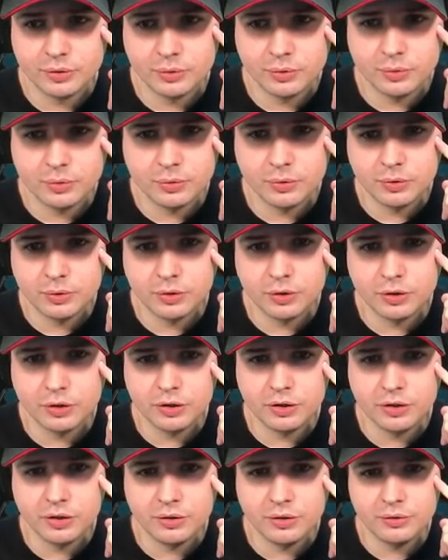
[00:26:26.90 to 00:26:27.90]

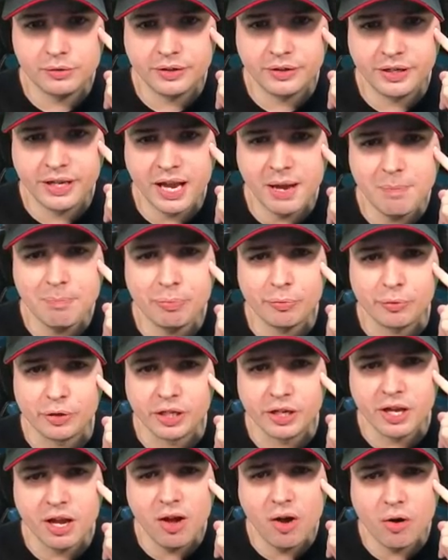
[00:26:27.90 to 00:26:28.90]
Or
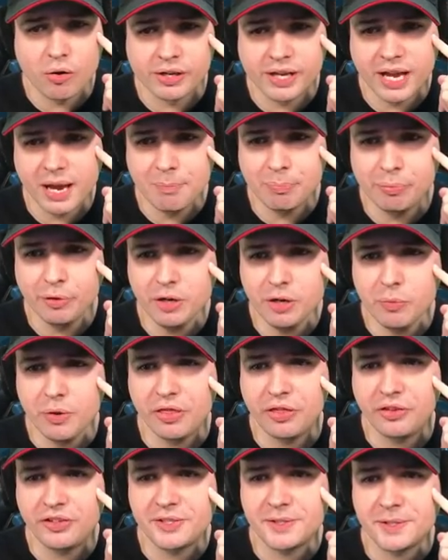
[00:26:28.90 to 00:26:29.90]
Kepri. Oh, Kepri
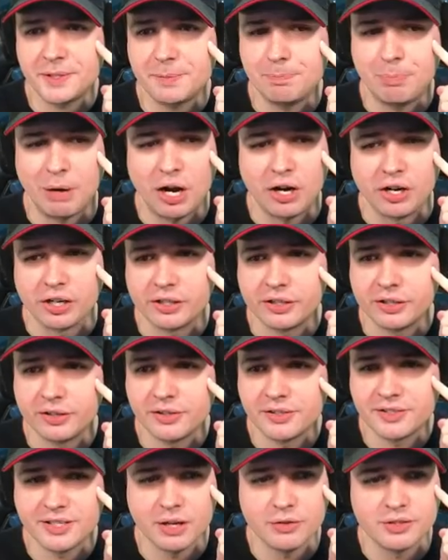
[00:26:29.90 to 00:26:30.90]
with Spark.
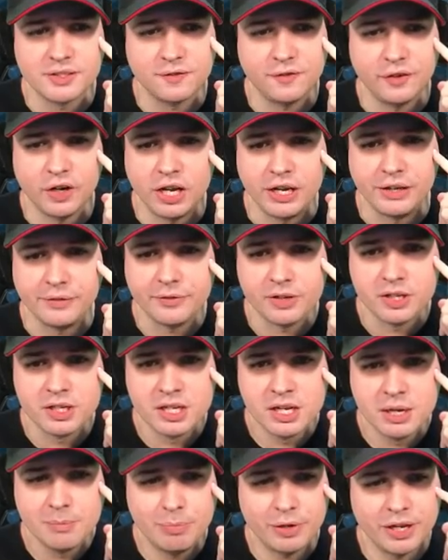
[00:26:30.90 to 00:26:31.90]
Sounds fun.
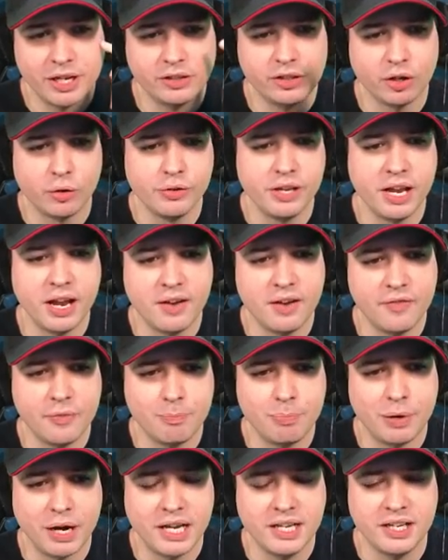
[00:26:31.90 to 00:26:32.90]
But I don't have
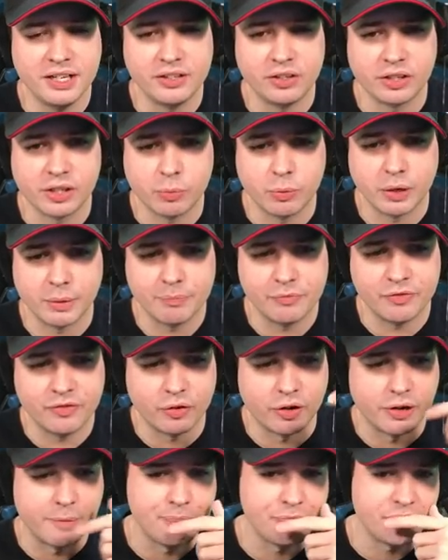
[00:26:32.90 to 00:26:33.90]
pilot equipped
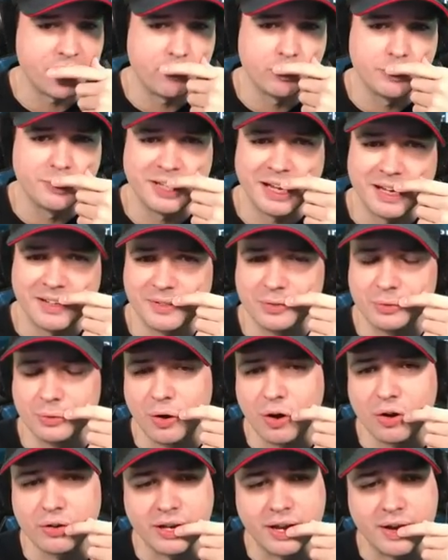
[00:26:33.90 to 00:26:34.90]
for him. That would take too
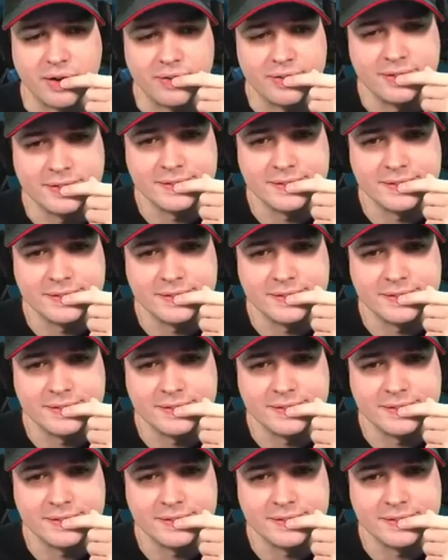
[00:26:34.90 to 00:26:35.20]
long now.